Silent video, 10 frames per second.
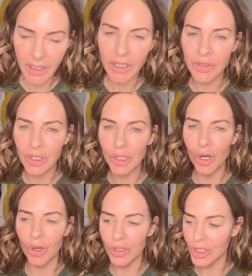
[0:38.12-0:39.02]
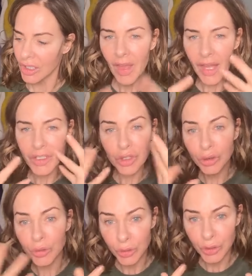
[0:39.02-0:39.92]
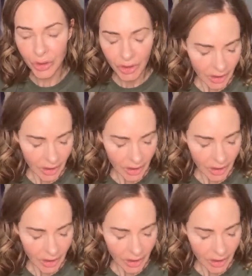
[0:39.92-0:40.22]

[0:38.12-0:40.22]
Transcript: I use a lot their tools.